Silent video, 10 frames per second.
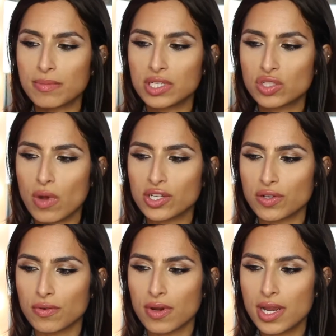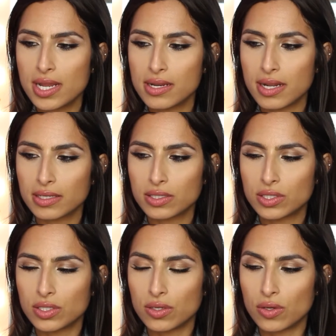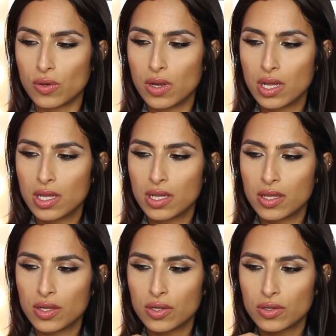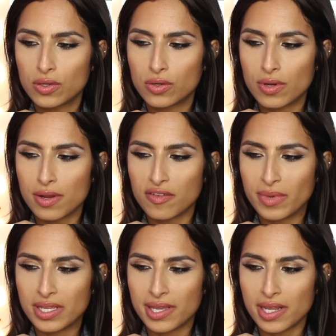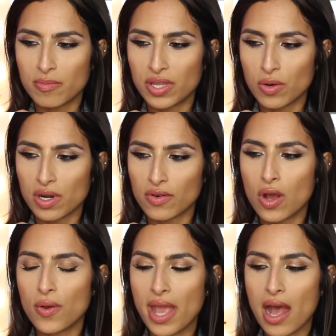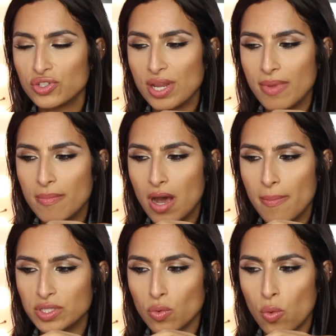I'm gonna swatch it right next to Crown of My Canopy or whatever. Oh yeah, Champagne Pop is